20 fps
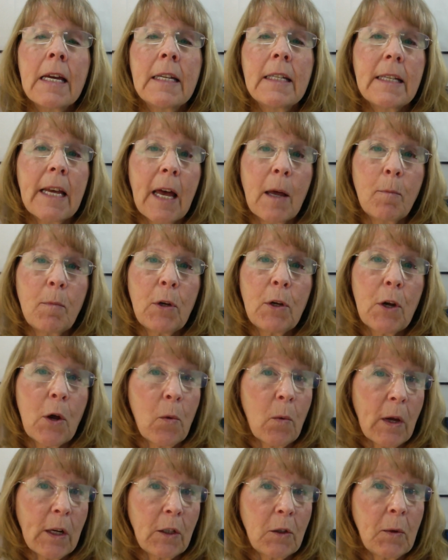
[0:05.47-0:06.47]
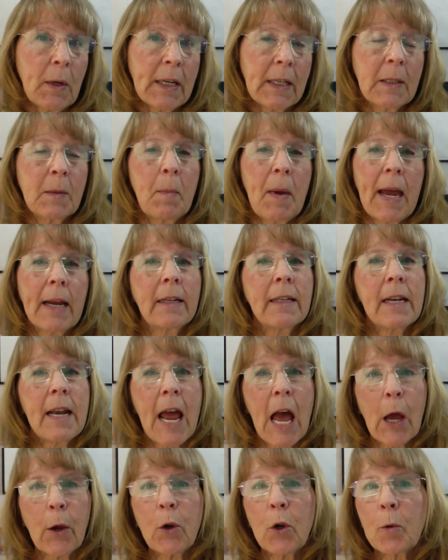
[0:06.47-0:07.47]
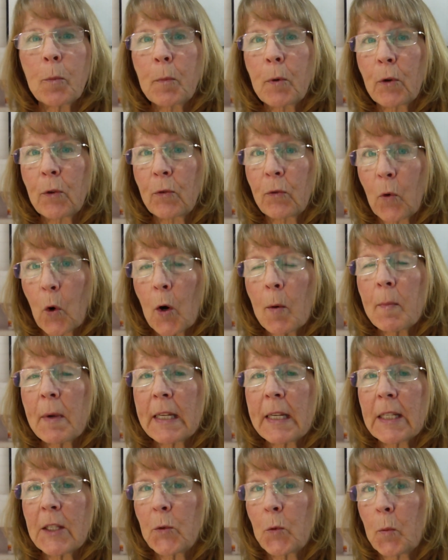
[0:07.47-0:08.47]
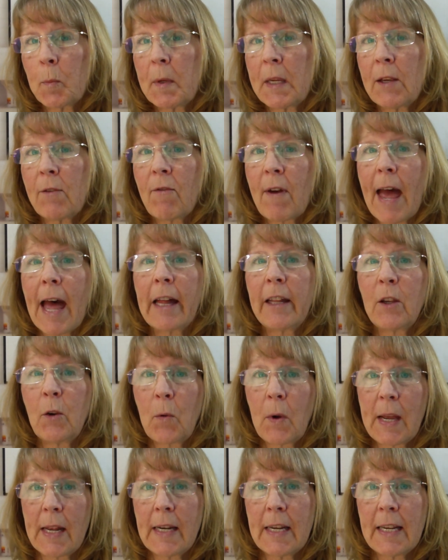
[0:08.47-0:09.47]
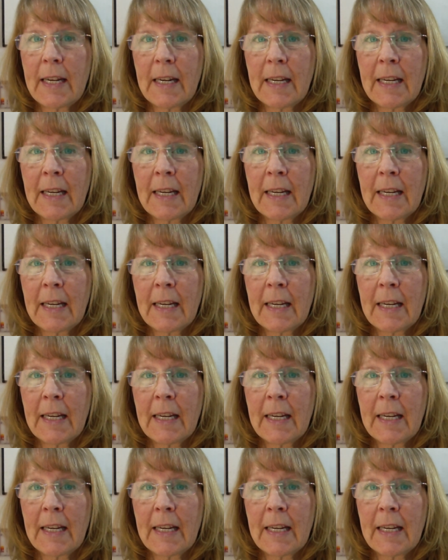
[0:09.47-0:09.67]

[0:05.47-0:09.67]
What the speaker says: to help you know what to expect and how your performance will be evaluated.